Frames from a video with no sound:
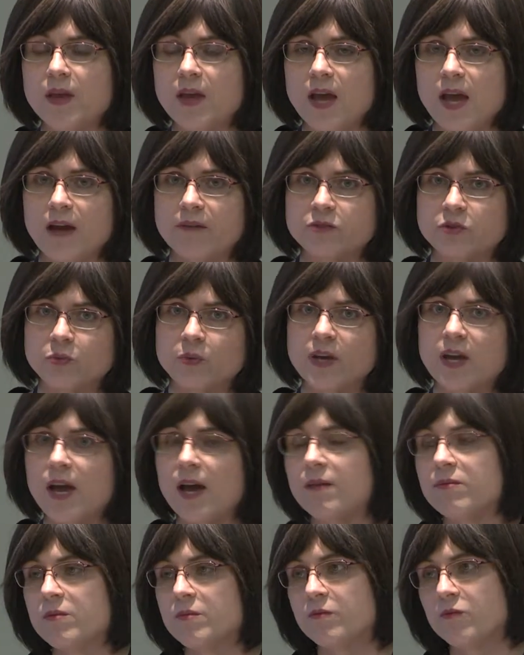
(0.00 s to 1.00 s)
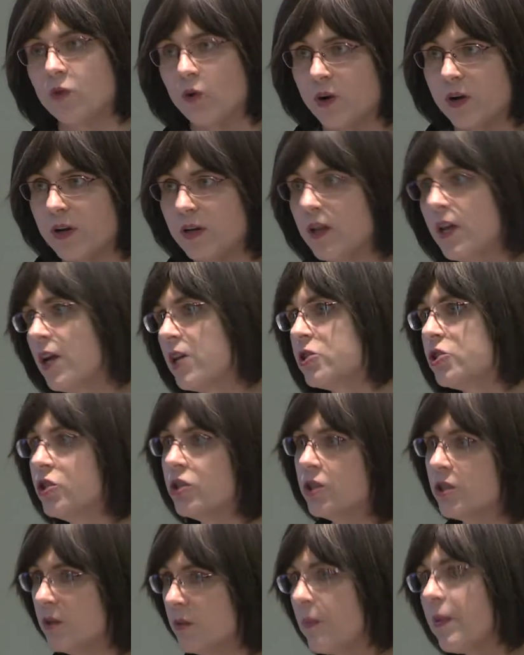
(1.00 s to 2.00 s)
after we have them for
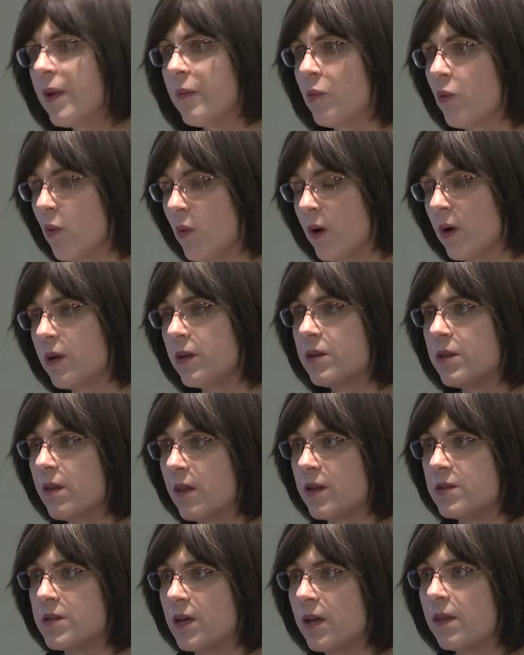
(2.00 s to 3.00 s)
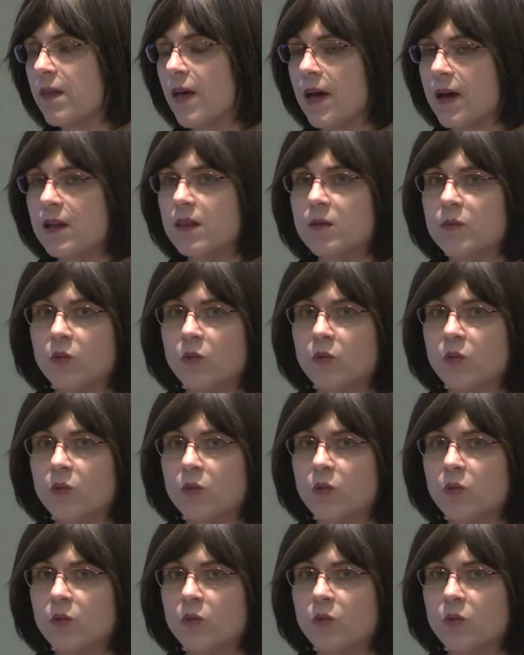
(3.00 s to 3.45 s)
orientation and paperwork and things like that in the